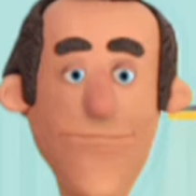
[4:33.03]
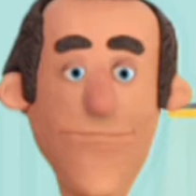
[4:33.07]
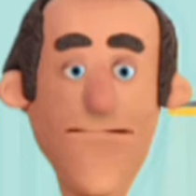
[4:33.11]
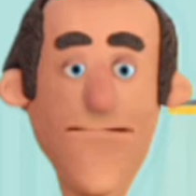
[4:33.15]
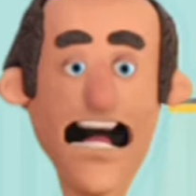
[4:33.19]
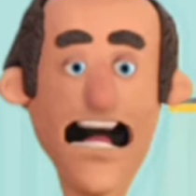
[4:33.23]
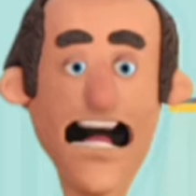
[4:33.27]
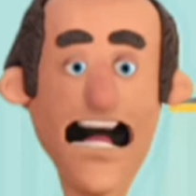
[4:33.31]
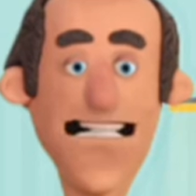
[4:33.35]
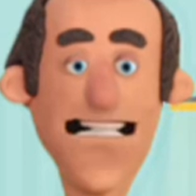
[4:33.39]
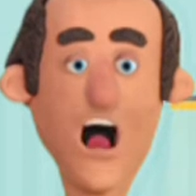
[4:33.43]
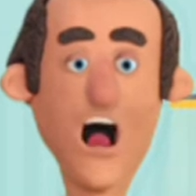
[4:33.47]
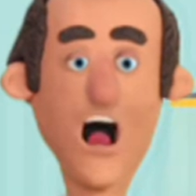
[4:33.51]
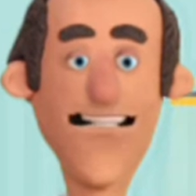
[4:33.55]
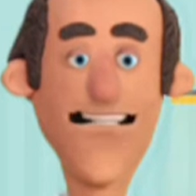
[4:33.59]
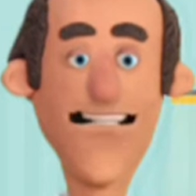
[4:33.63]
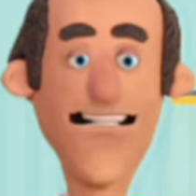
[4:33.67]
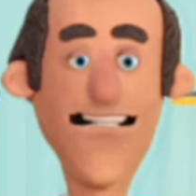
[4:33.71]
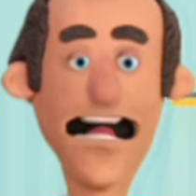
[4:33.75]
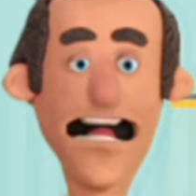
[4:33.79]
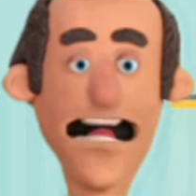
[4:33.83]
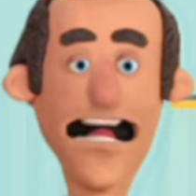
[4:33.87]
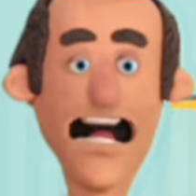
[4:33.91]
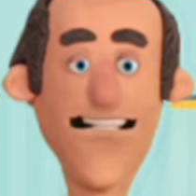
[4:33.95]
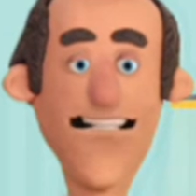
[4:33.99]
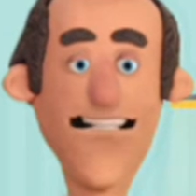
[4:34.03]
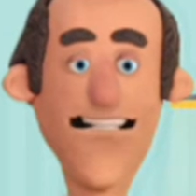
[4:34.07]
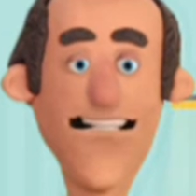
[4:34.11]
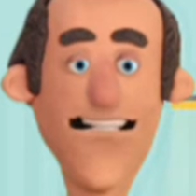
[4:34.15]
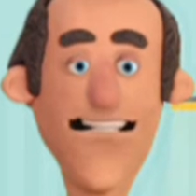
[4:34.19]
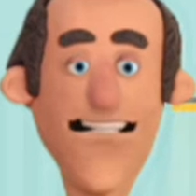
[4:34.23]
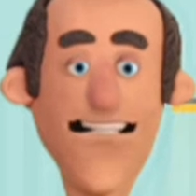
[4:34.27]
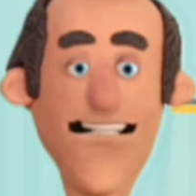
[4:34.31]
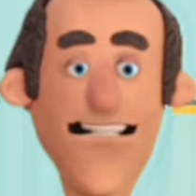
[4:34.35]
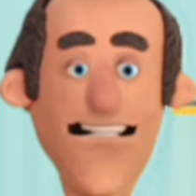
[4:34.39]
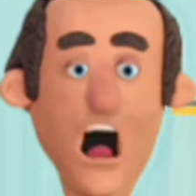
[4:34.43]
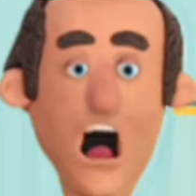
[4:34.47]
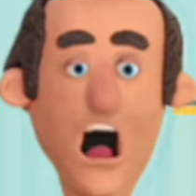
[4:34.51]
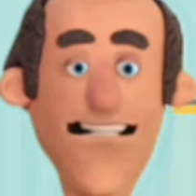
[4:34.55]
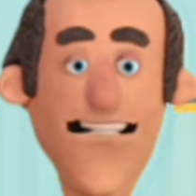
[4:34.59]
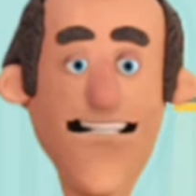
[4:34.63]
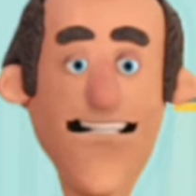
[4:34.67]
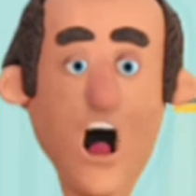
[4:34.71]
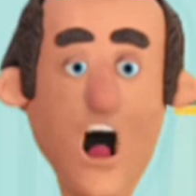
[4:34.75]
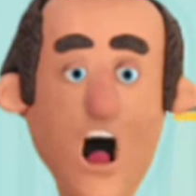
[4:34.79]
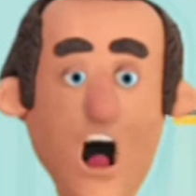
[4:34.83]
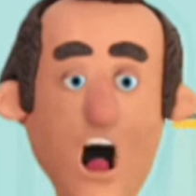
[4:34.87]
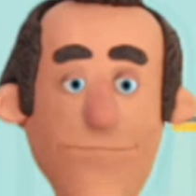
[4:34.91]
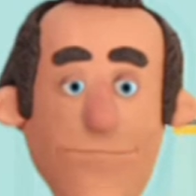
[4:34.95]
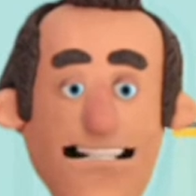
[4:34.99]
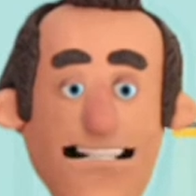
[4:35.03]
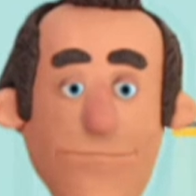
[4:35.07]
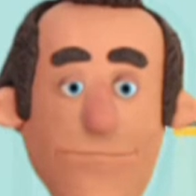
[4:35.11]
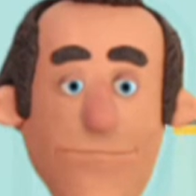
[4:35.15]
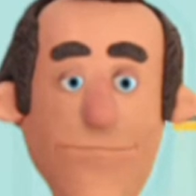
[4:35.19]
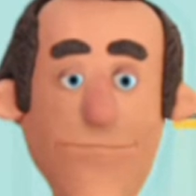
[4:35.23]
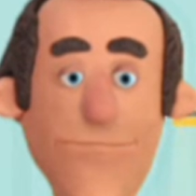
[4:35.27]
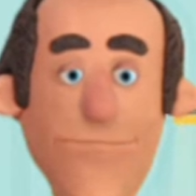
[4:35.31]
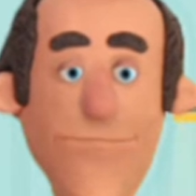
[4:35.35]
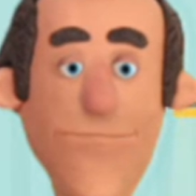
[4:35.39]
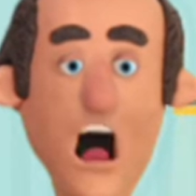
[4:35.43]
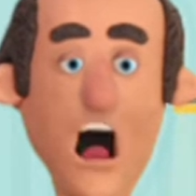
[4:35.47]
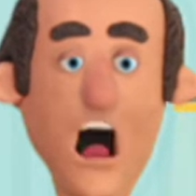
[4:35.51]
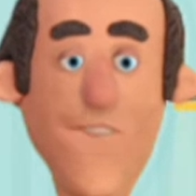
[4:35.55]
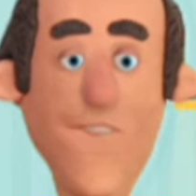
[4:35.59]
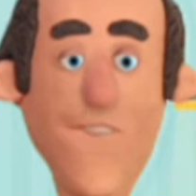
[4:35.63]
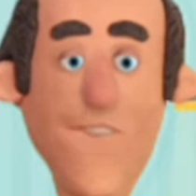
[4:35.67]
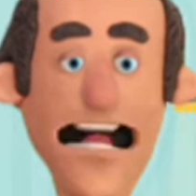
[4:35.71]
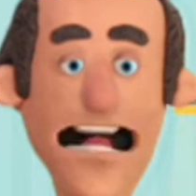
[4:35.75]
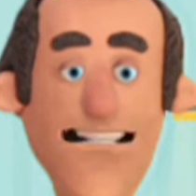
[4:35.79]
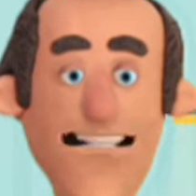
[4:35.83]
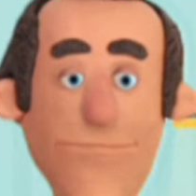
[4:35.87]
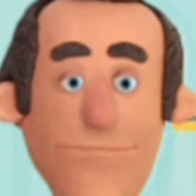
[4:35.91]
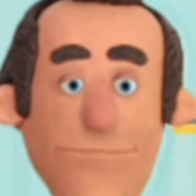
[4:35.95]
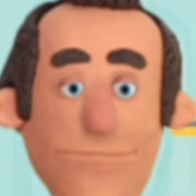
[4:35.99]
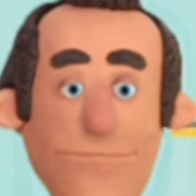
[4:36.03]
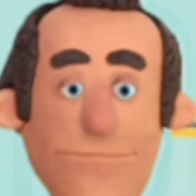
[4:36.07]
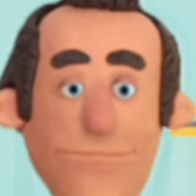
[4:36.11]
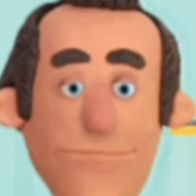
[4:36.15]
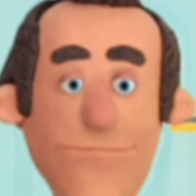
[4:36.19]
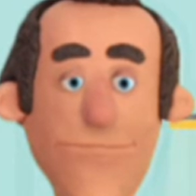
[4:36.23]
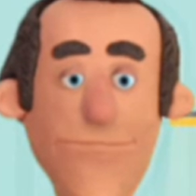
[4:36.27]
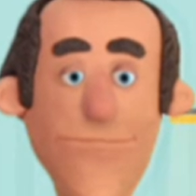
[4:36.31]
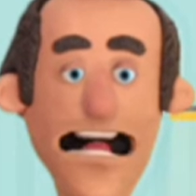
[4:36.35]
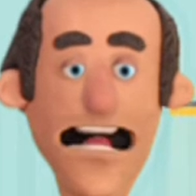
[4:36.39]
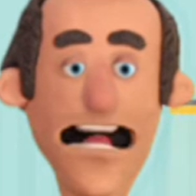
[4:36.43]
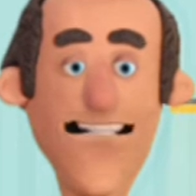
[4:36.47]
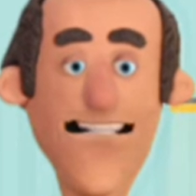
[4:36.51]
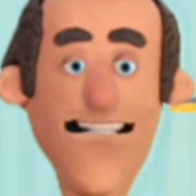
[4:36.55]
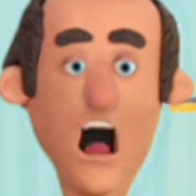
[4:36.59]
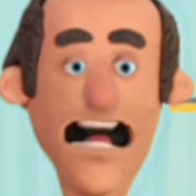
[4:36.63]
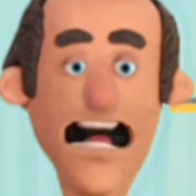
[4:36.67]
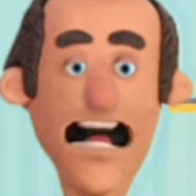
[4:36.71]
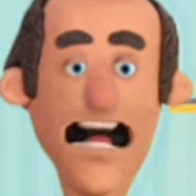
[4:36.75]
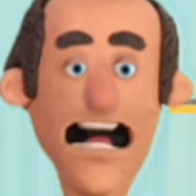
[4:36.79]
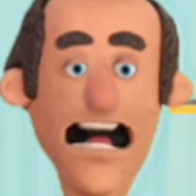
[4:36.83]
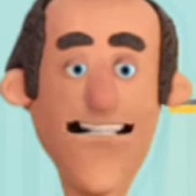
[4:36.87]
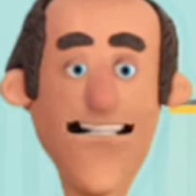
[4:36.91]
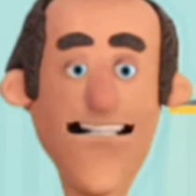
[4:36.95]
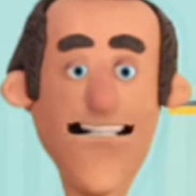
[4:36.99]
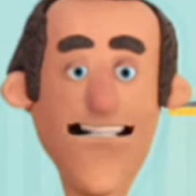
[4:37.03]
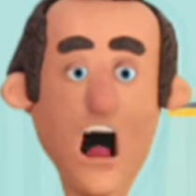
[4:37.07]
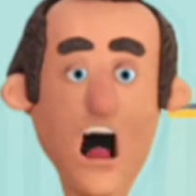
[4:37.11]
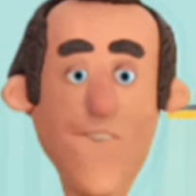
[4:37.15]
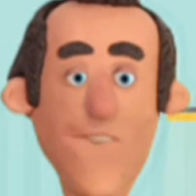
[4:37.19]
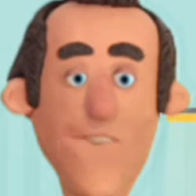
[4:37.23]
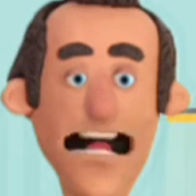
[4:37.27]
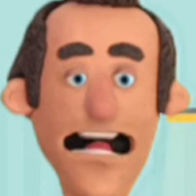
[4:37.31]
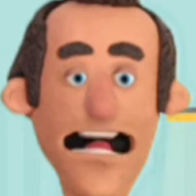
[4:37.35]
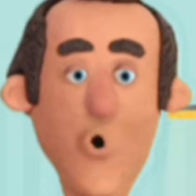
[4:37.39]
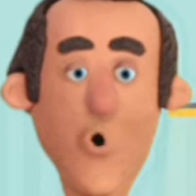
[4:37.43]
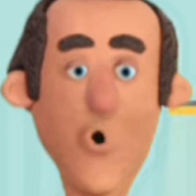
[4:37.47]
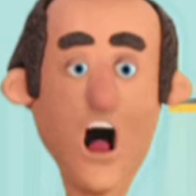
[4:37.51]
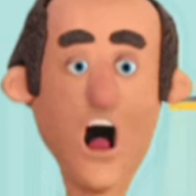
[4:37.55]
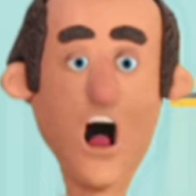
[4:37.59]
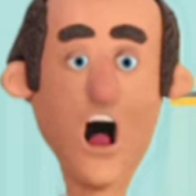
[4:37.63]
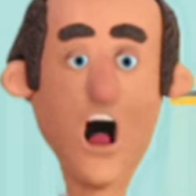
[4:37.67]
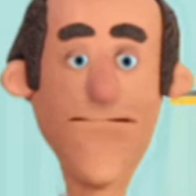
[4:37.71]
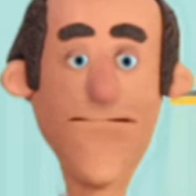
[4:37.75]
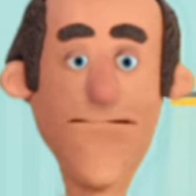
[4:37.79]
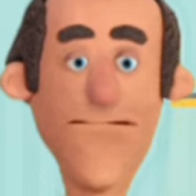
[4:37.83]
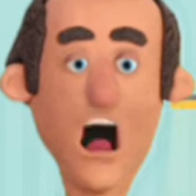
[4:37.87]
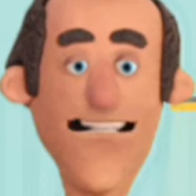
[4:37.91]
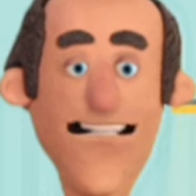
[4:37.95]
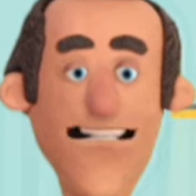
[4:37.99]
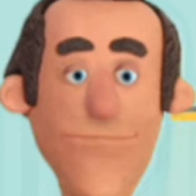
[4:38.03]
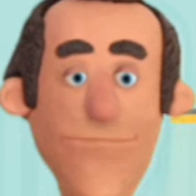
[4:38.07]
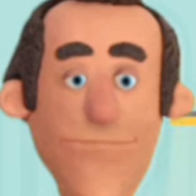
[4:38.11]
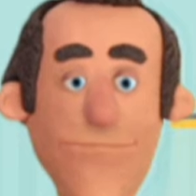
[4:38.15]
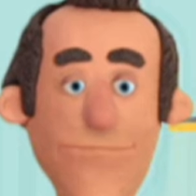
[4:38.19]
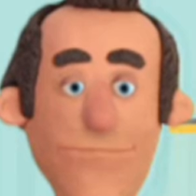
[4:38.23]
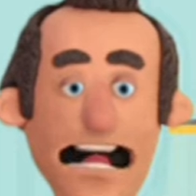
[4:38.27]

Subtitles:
When precipitation reaches Earth's surface, it has a few options.